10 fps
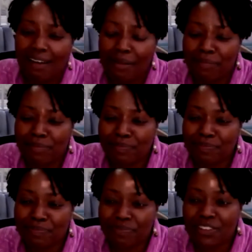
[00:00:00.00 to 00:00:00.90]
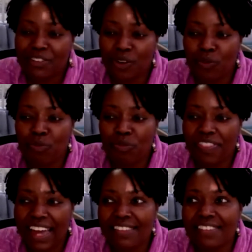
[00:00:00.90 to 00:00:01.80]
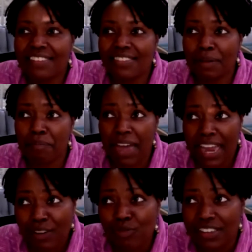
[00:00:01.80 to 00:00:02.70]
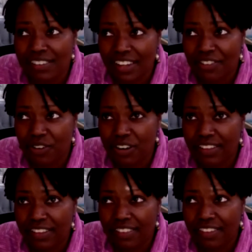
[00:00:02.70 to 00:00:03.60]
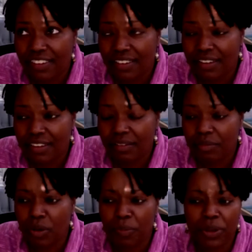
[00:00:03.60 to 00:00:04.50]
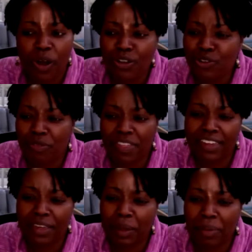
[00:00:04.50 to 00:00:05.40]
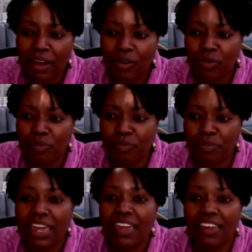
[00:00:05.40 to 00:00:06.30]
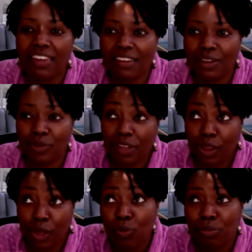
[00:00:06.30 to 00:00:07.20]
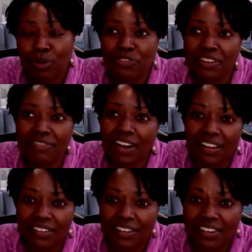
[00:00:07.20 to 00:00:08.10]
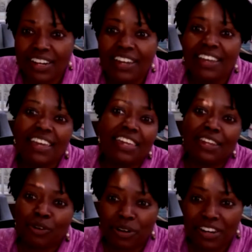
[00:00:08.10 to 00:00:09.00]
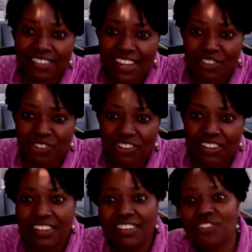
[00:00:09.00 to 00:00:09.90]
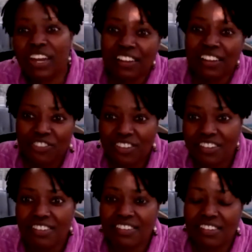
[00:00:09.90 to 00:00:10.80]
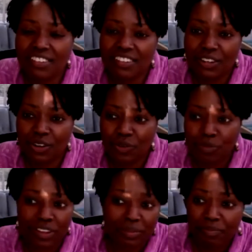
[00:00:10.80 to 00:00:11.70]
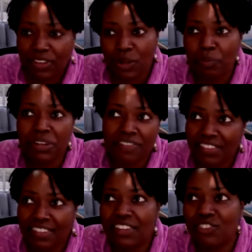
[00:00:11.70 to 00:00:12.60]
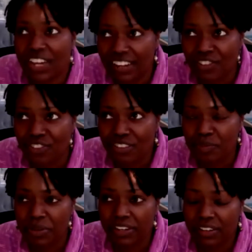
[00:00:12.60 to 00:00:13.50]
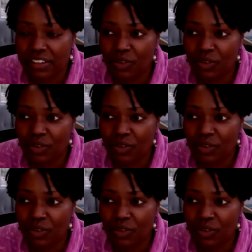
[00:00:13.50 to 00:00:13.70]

Um, so that's the main reason I started the blog, but also thinking about being, the lone person of color in an organization, and the challenges and, like, benefits and challenges, but,